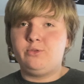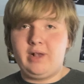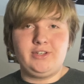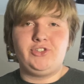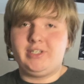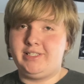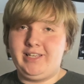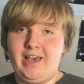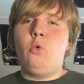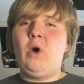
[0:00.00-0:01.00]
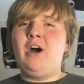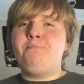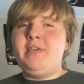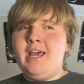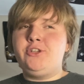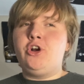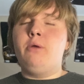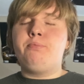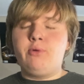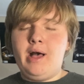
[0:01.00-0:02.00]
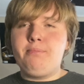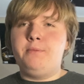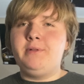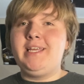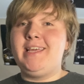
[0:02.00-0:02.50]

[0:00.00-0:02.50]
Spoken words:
rest just yet. While Pietro probably